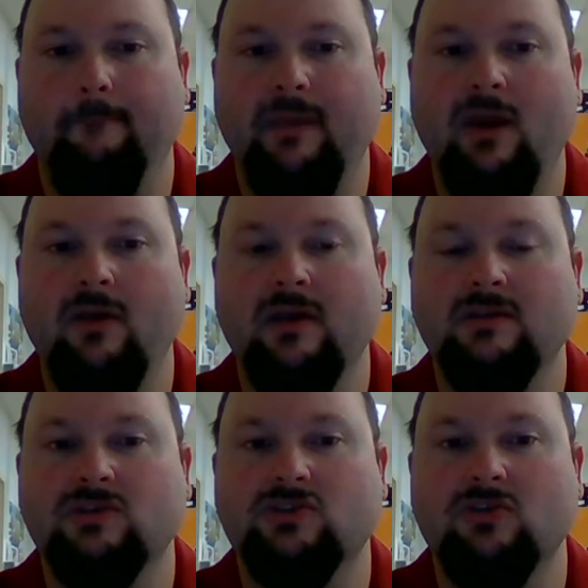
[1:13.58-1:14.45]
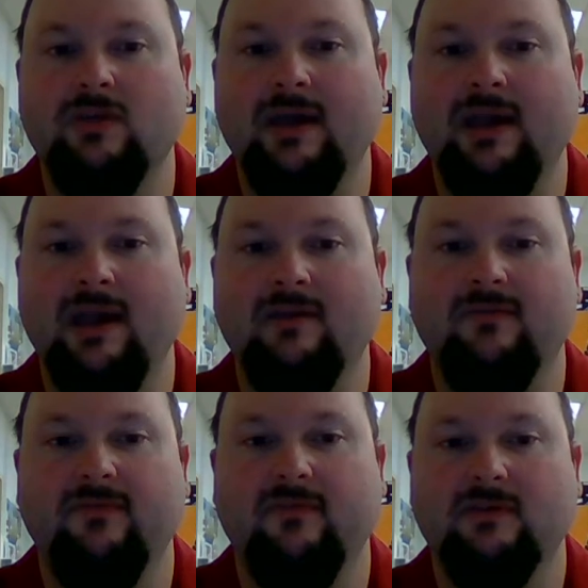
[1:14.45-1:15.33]
area to show that kind
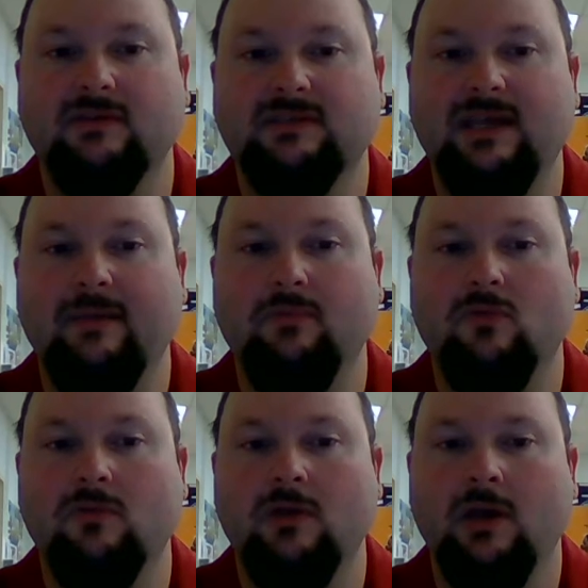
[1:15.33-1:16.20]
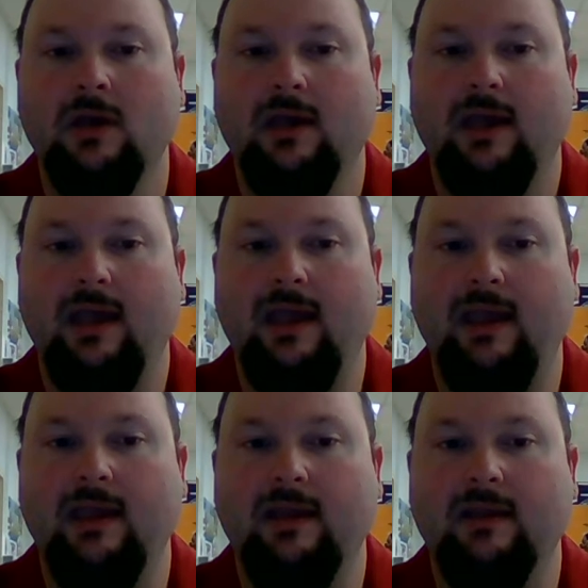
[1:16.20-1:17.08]
of sample.
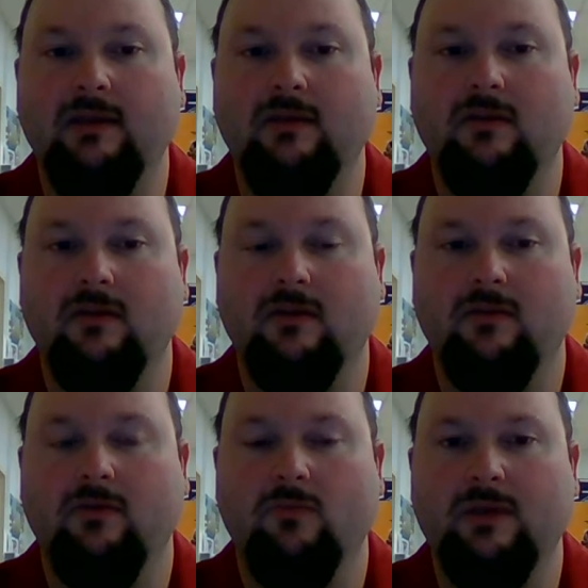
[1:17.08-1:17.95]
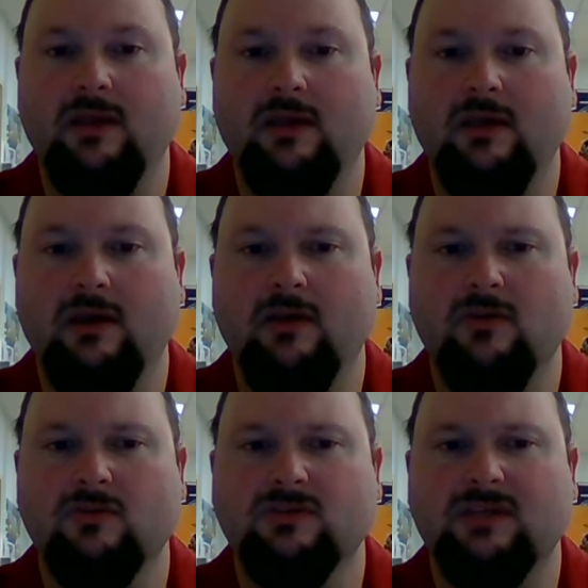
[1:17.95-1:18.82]
And there'll be
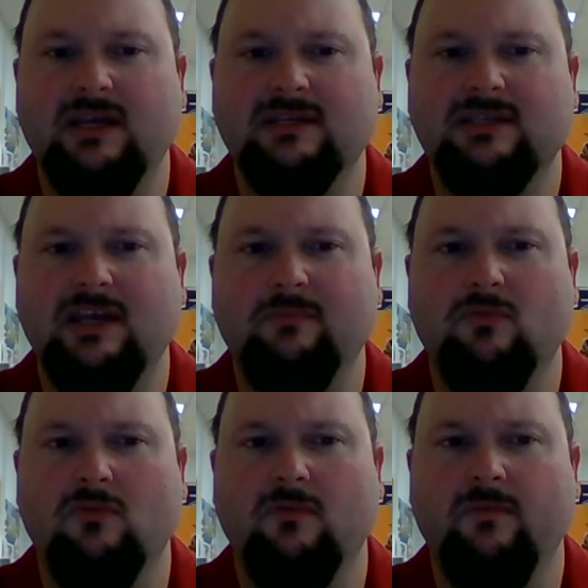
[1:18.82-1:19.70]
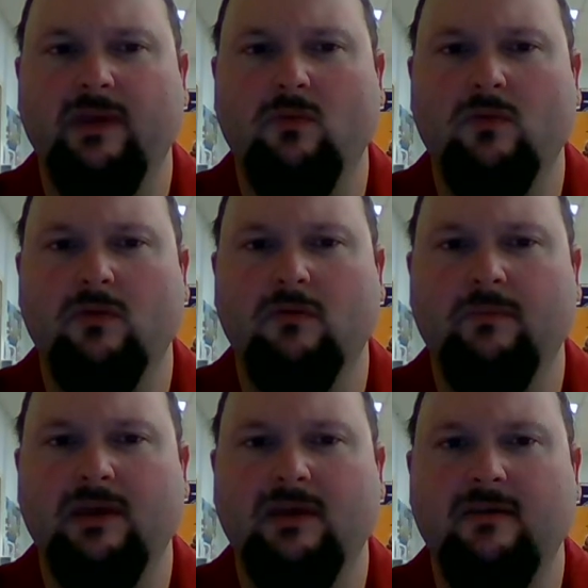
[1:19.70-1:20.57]
another sand sample that will
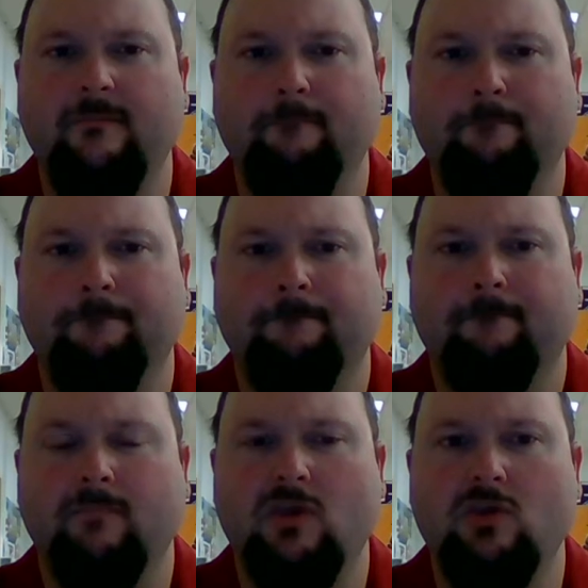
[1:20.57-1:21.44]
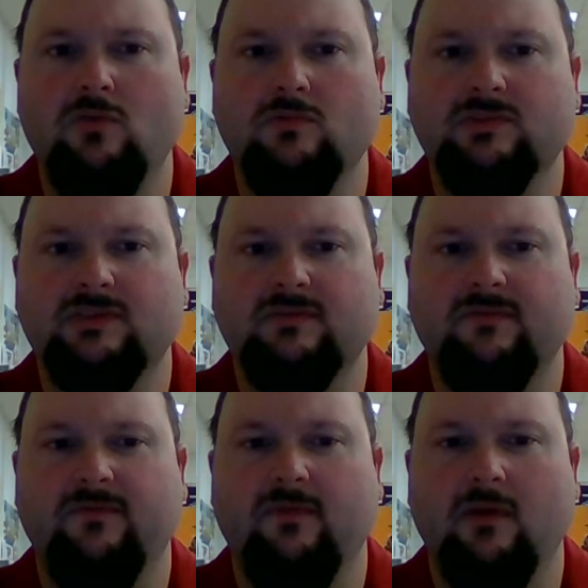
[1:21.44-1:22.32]
be
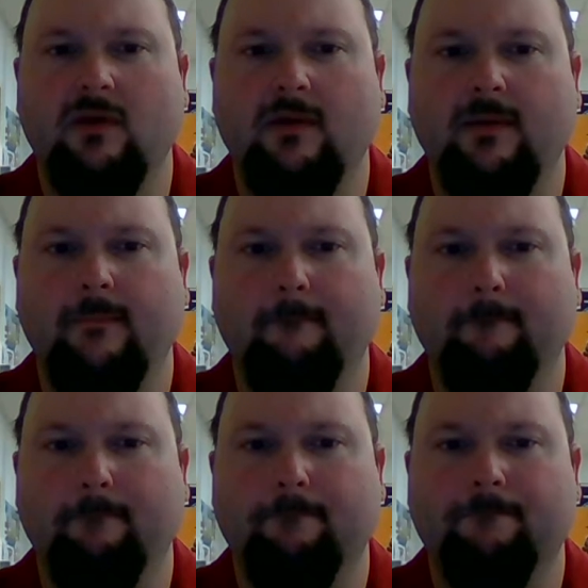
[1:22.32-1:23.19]
used from